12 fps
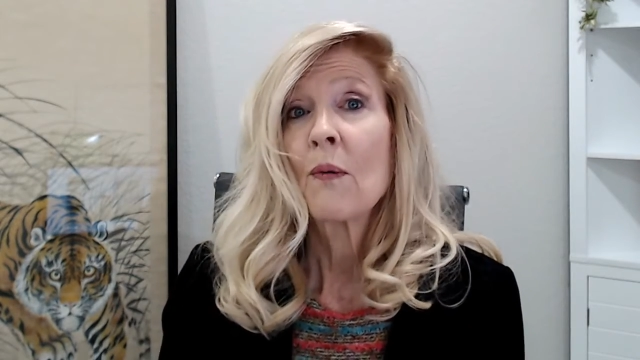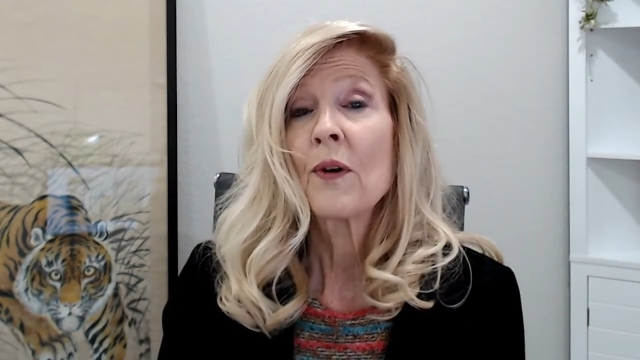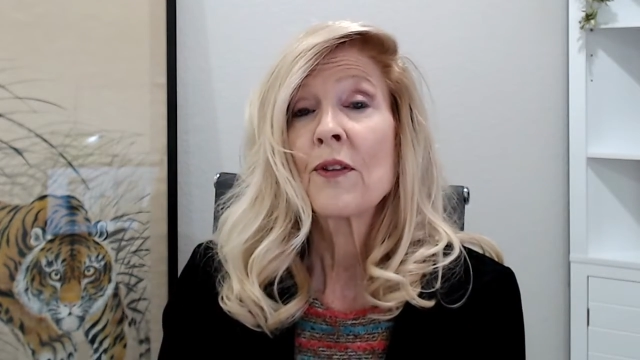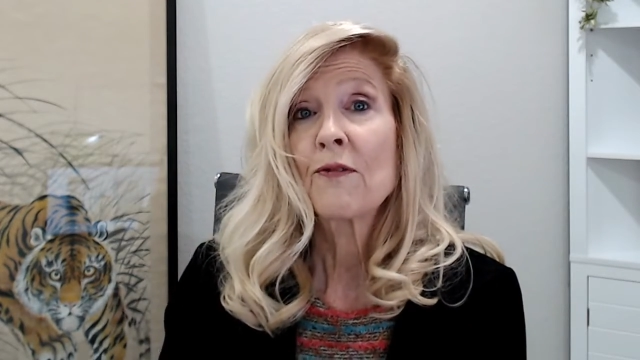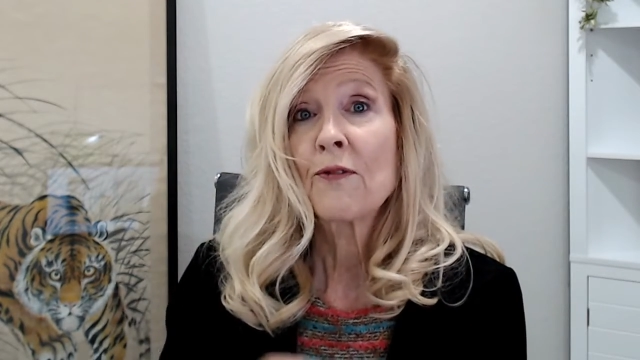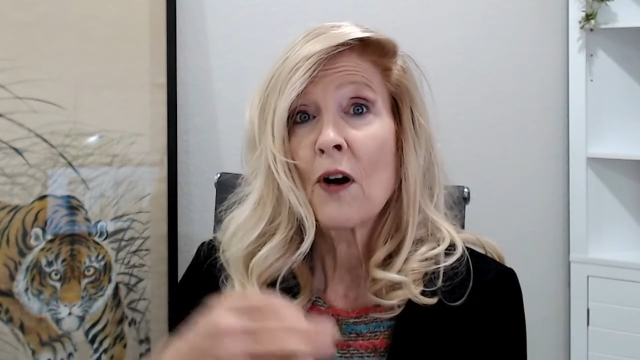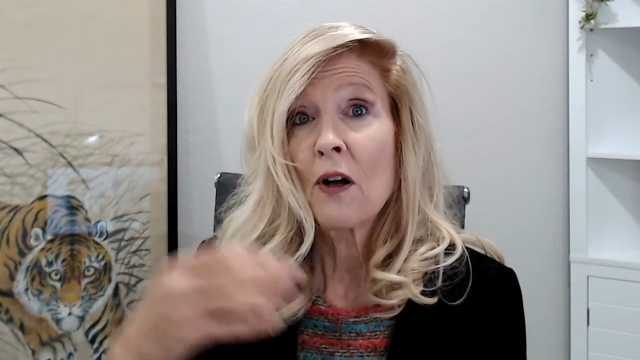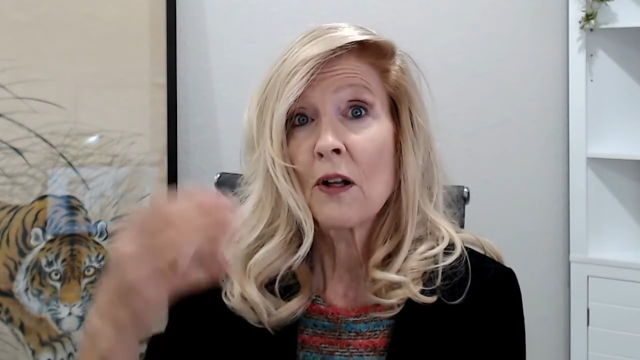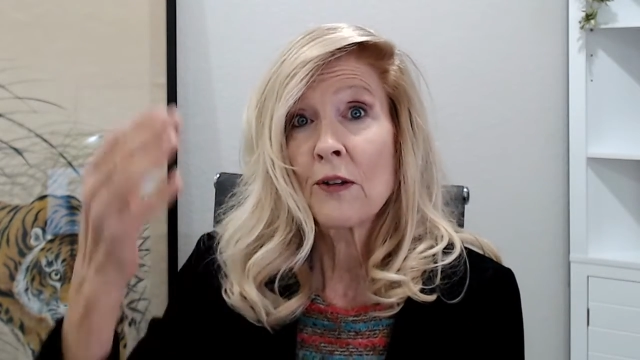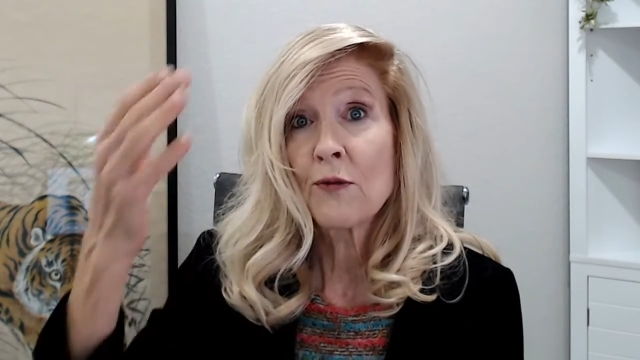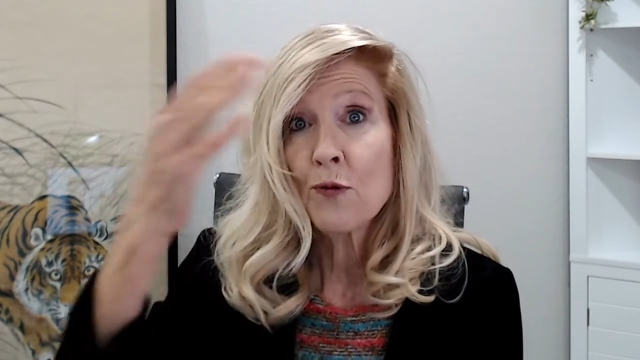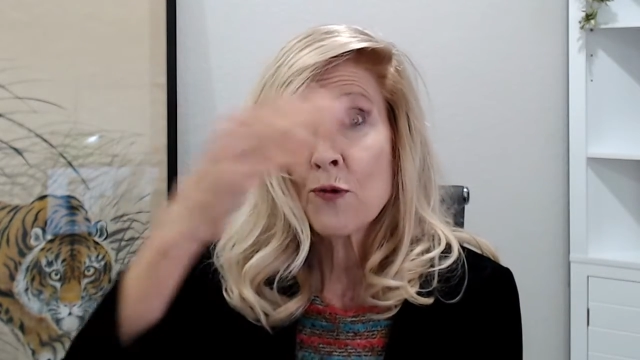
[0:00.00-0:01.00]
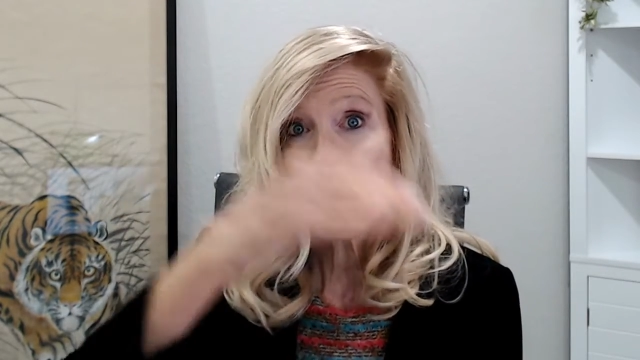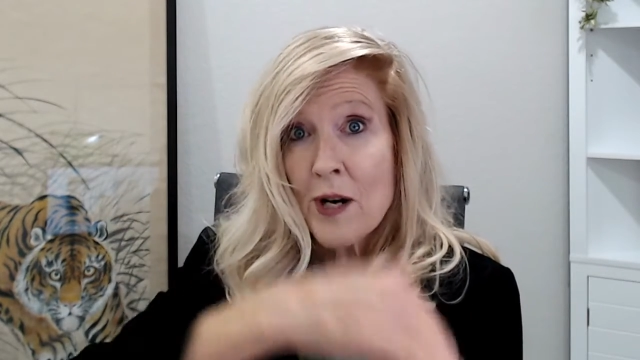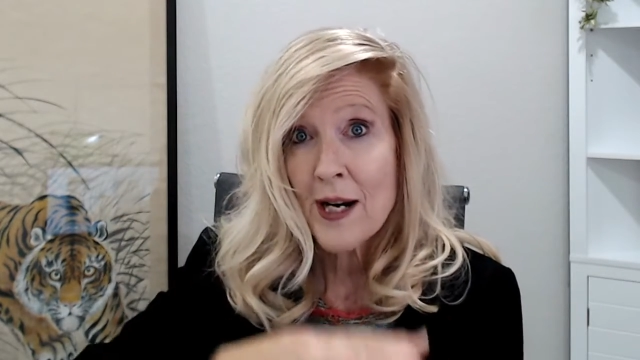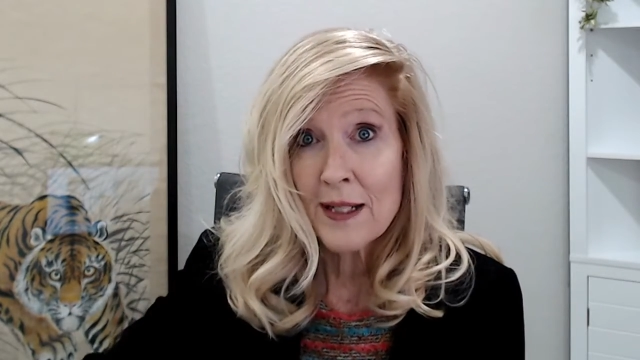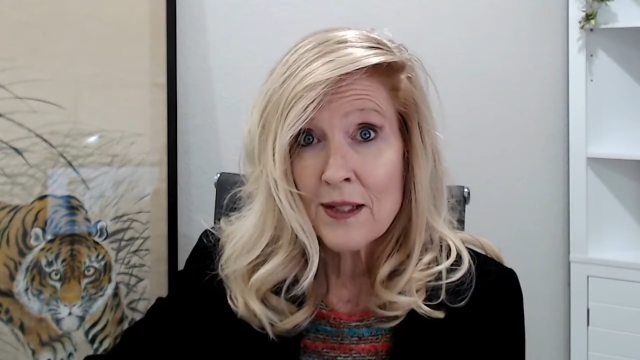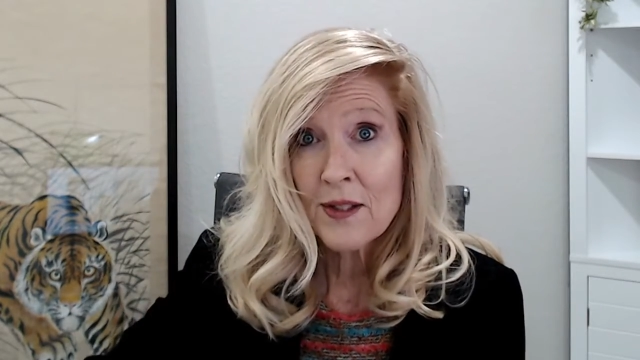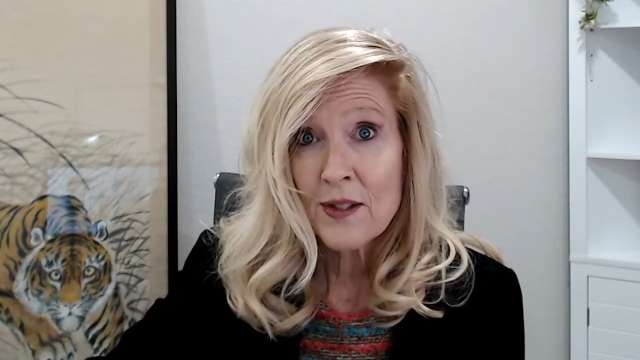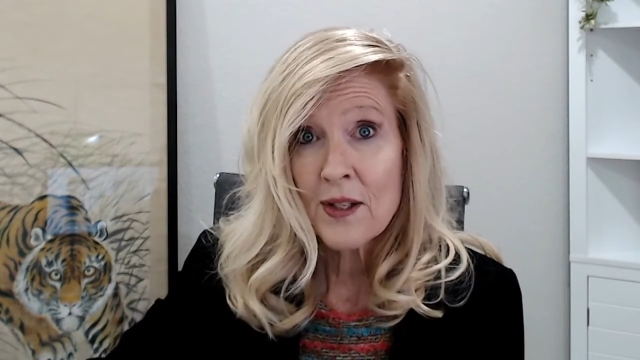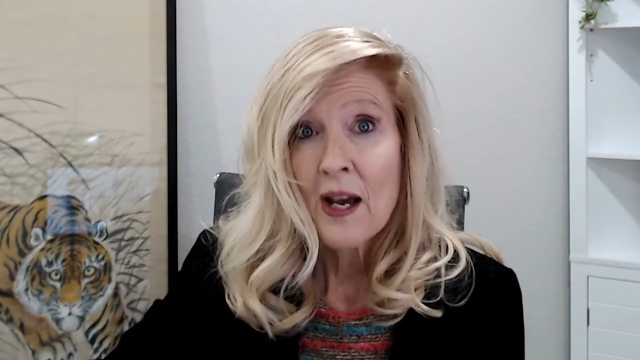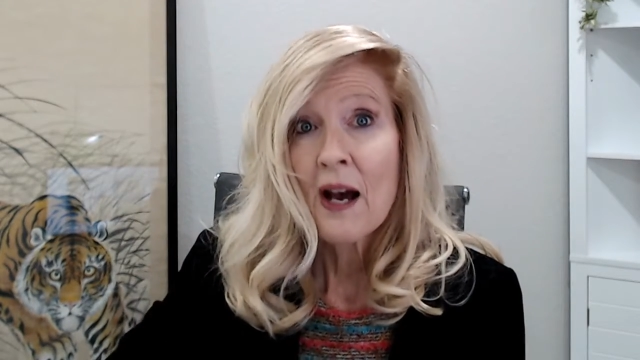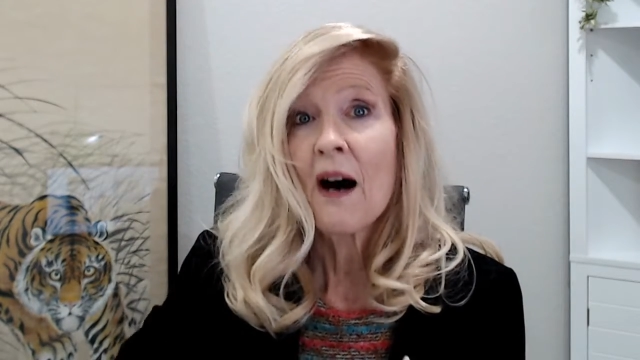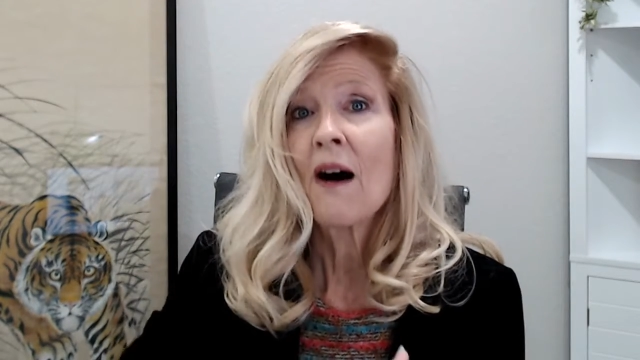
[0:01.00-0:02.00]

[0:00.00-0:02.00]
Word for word: With the fall in rates,